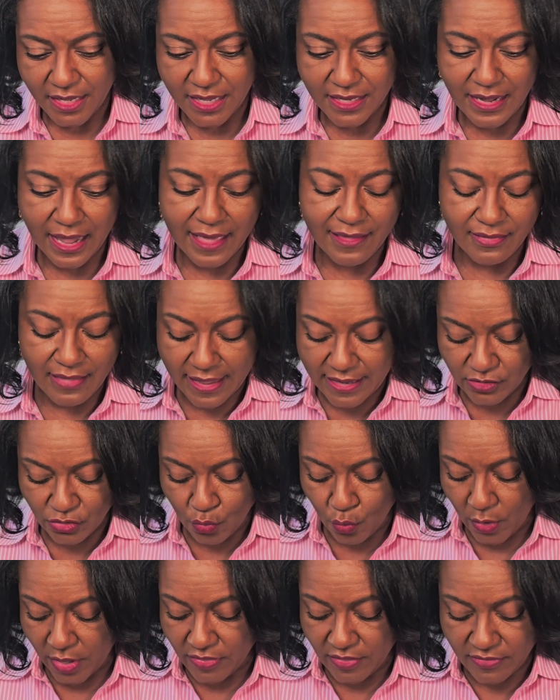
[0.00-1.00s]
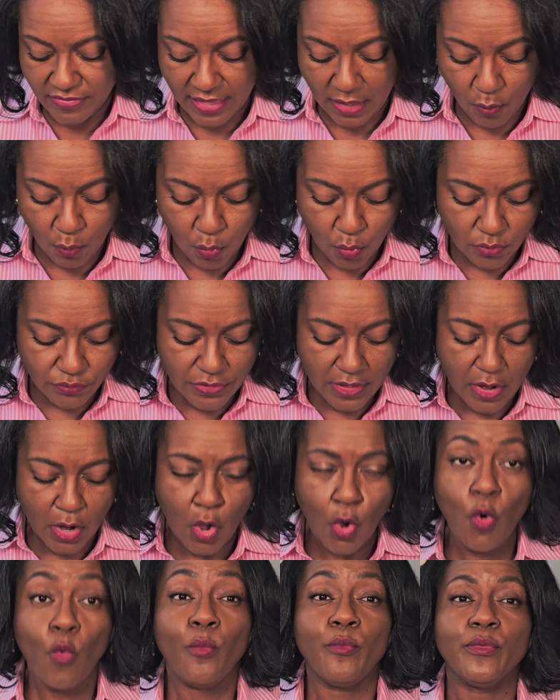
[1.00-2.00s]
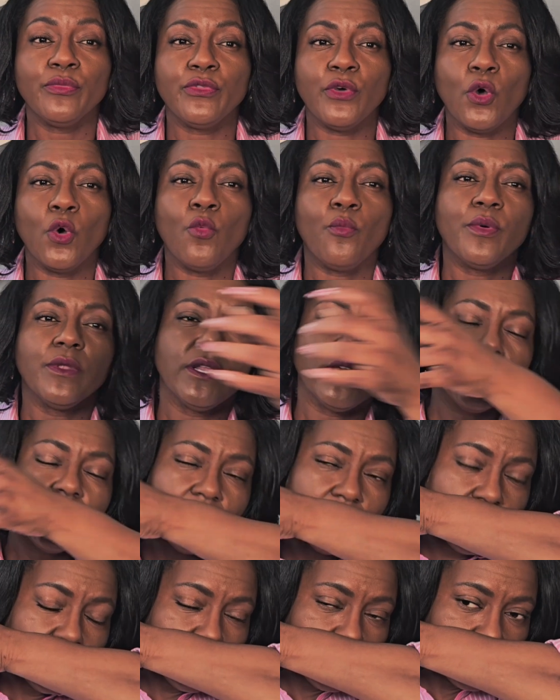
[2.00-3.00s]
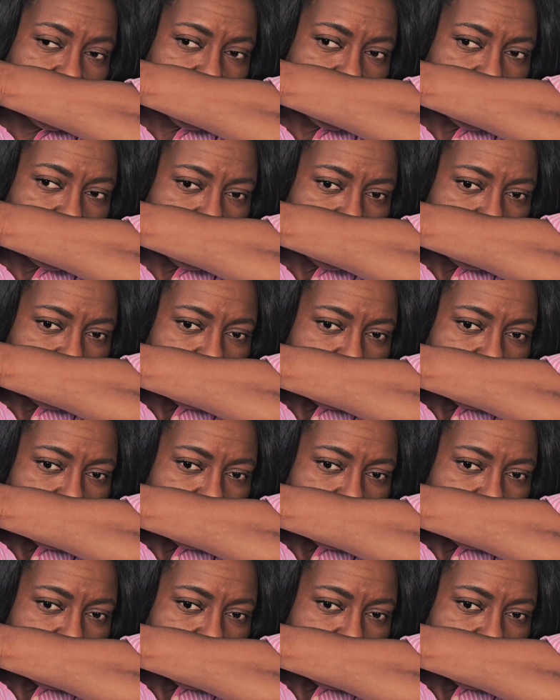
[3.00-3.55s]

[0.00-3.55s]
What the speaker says: And I like the way that the opening is.